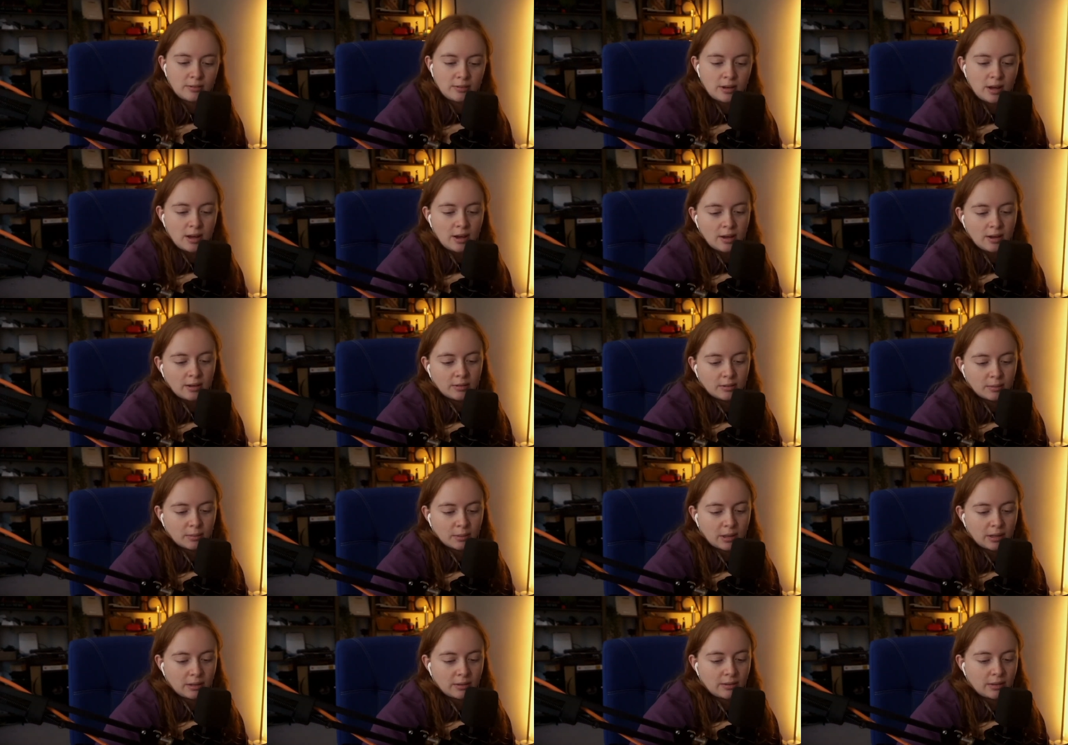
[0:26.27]
So I'm
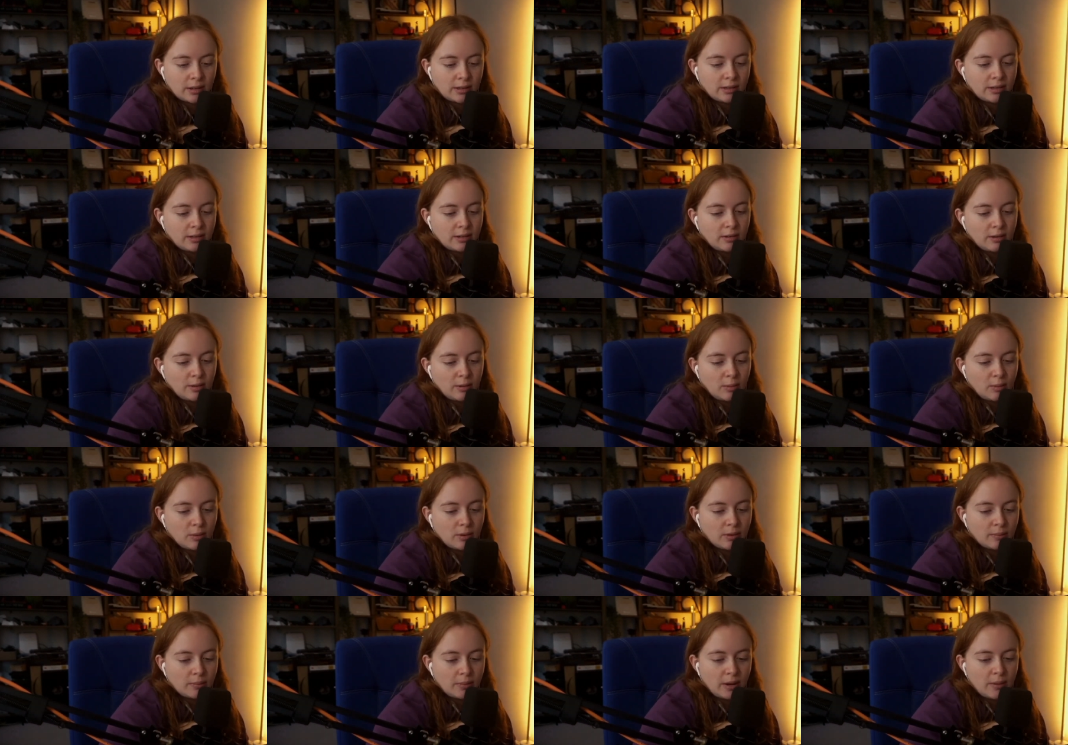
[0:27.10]
kind of like, you know
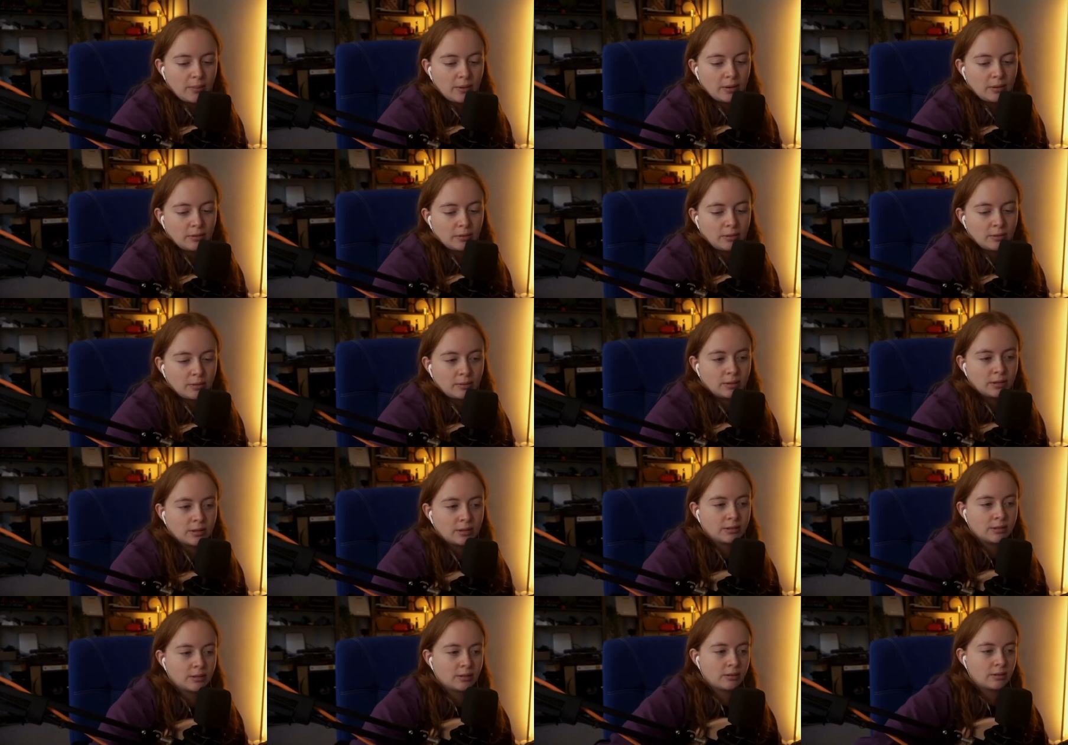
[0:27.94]
what, maybe I'll do a
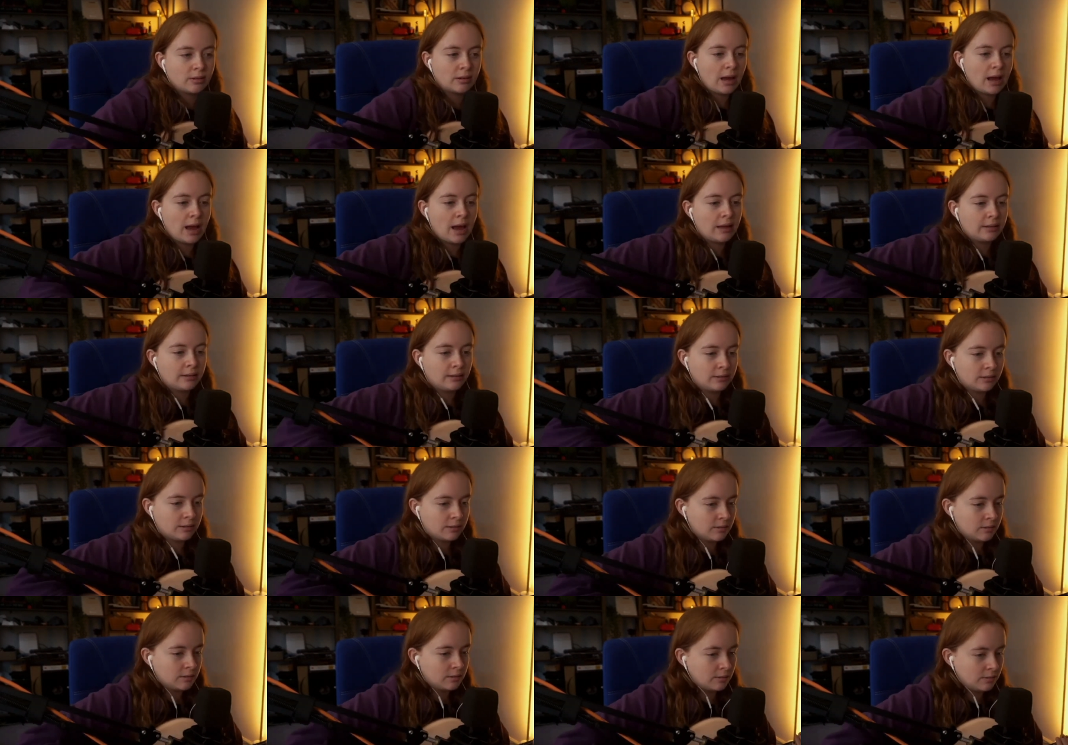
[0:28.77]
guitar
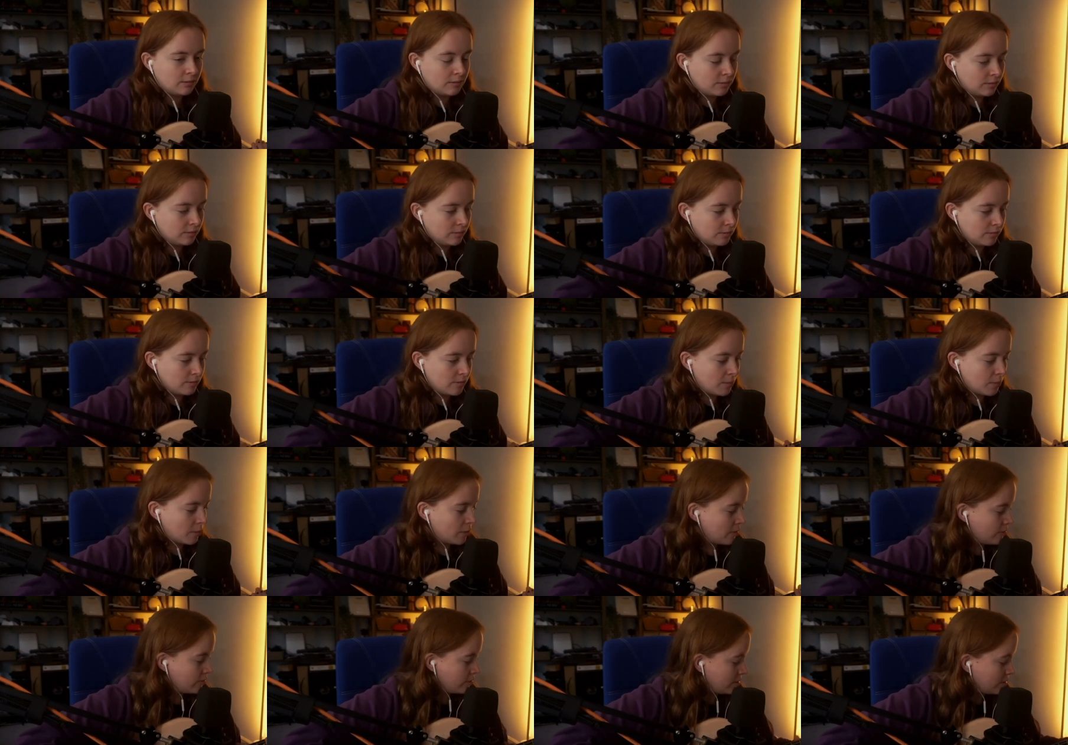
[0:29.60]
and drum
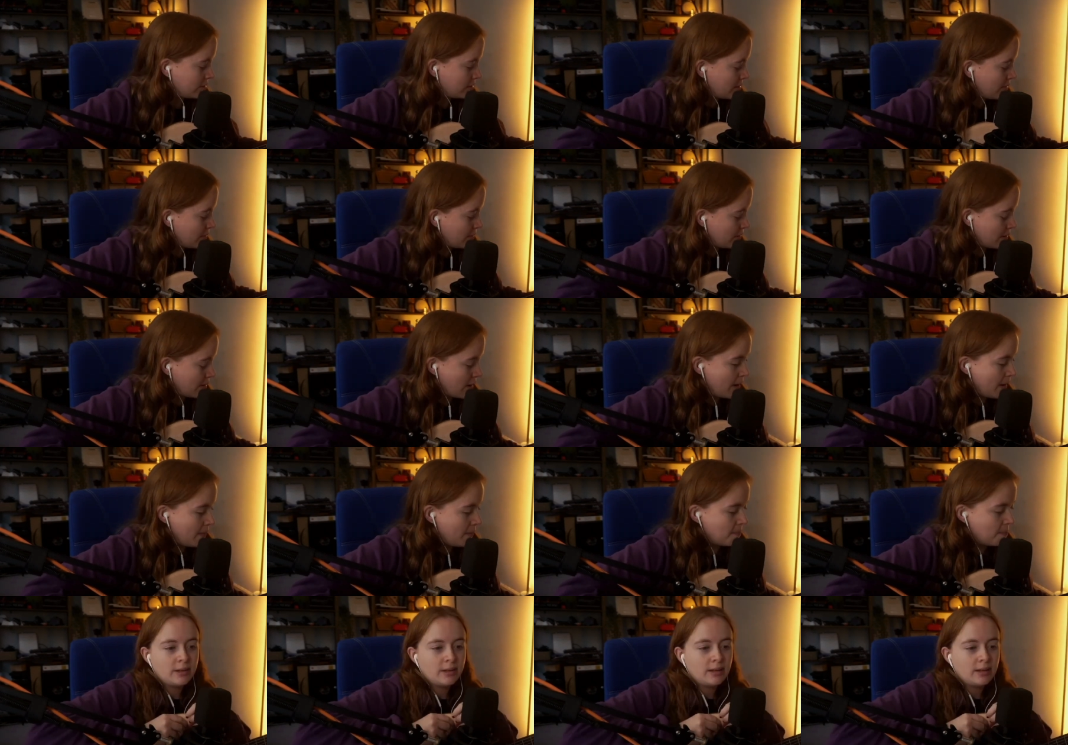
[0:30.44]
cover at the same time.